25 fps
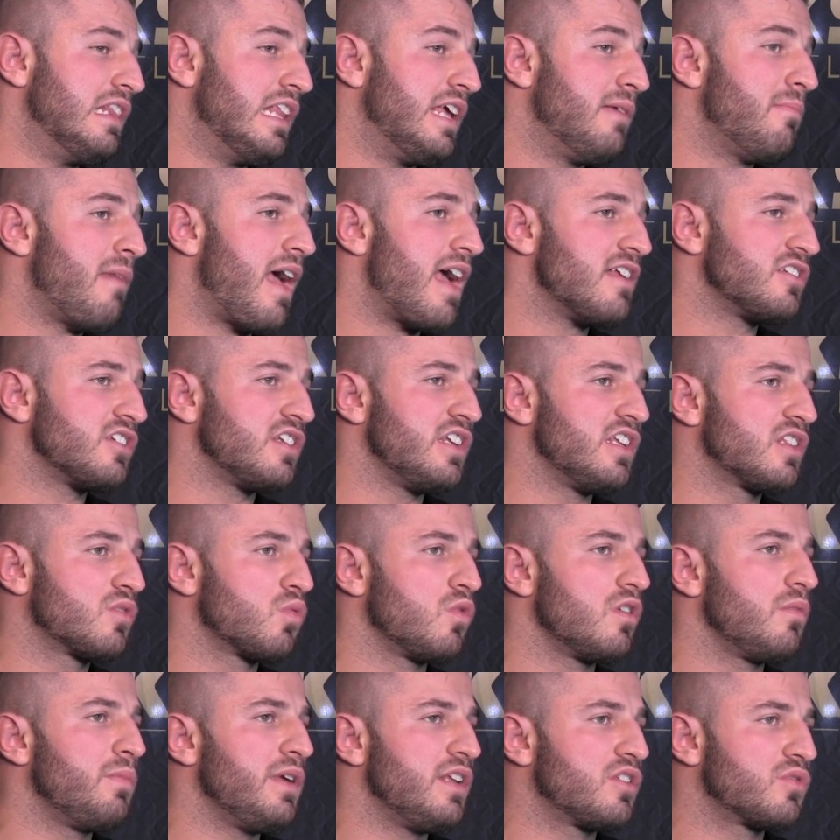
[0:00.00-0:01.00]
Imagine it
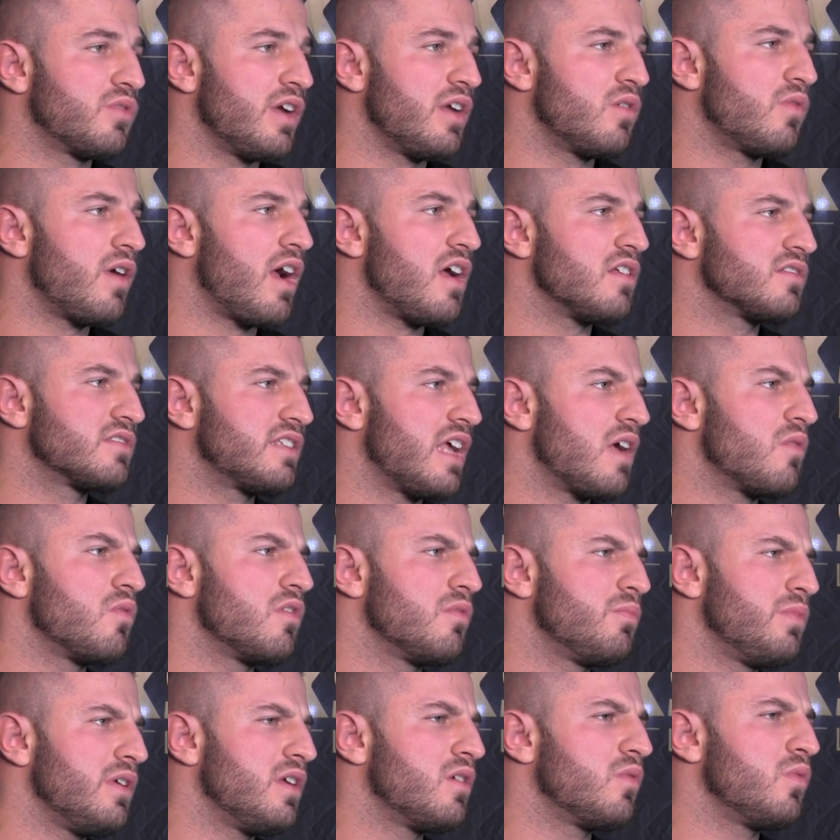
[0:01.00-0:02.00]
would be three rounds, that
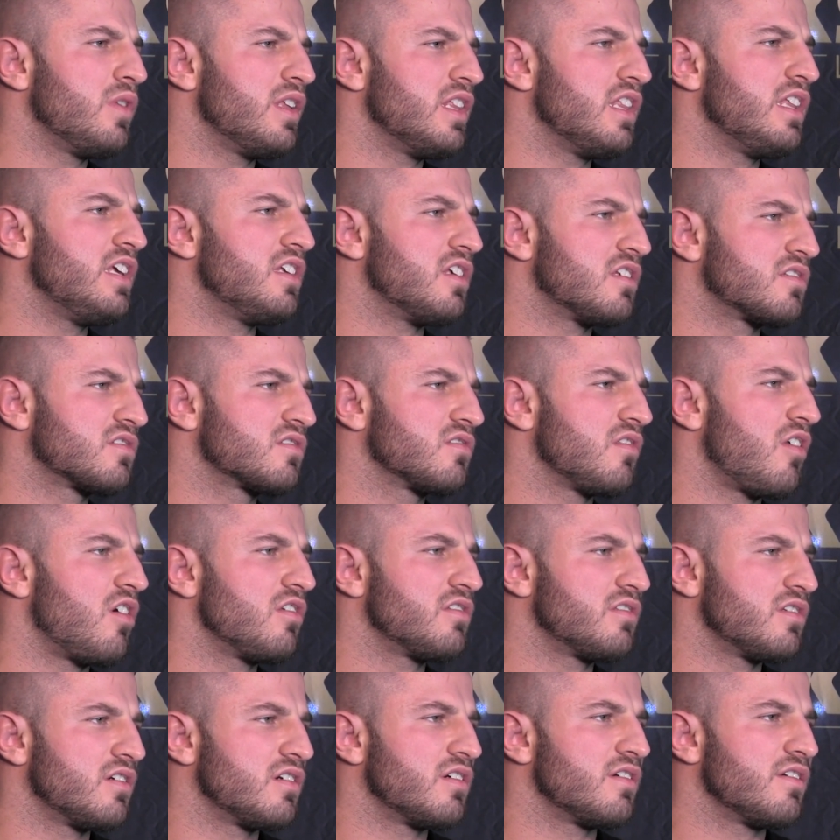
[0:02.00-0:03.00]
would be really a
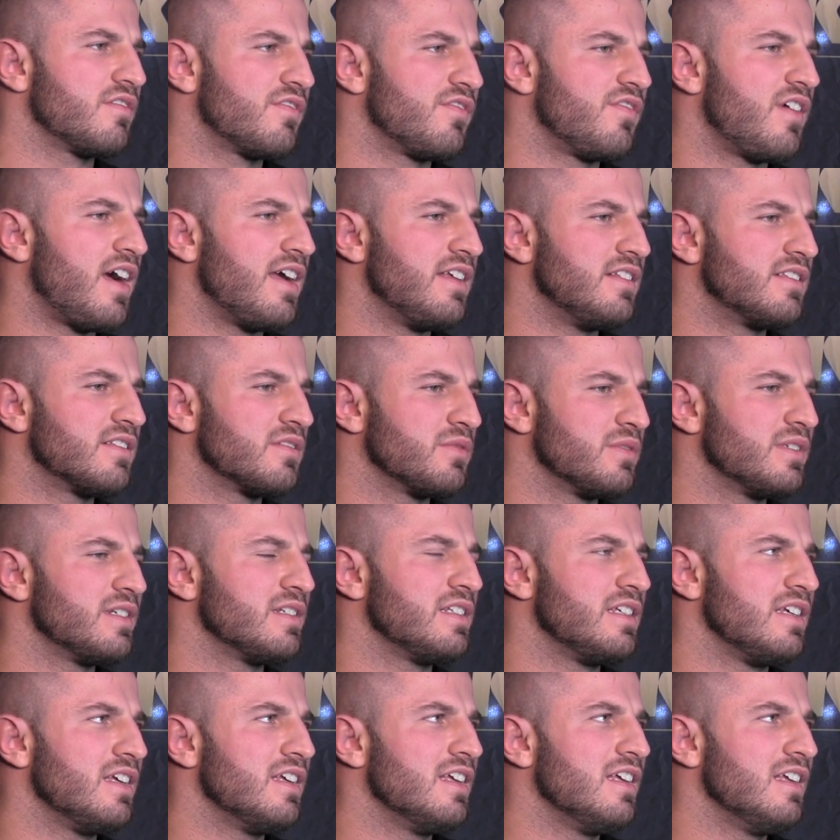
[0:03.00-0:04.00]
slaughter fight,
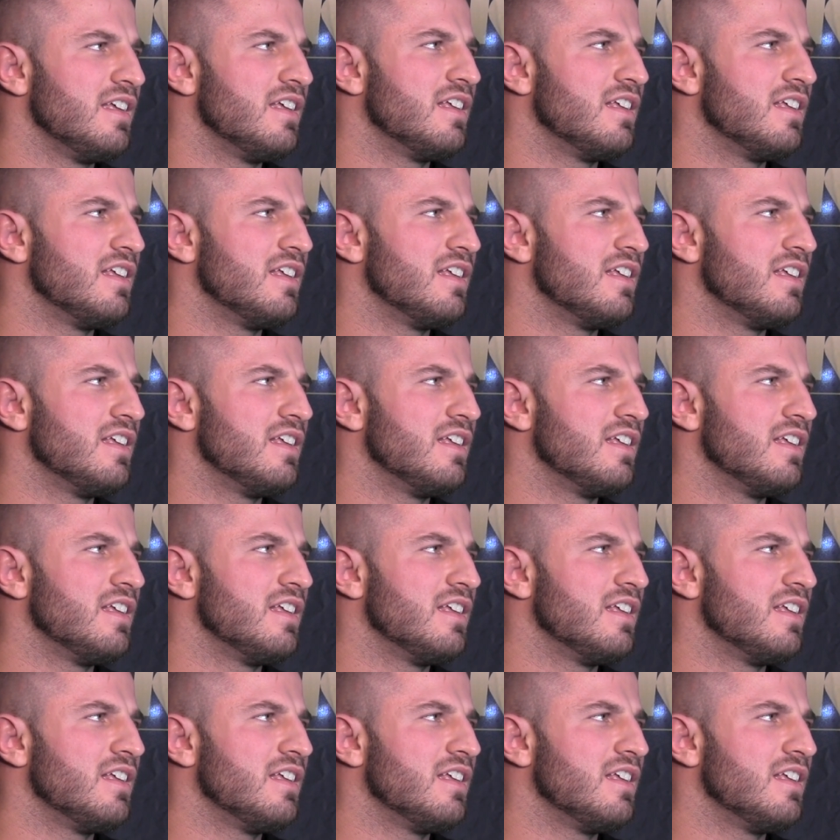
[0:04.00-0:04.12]
really.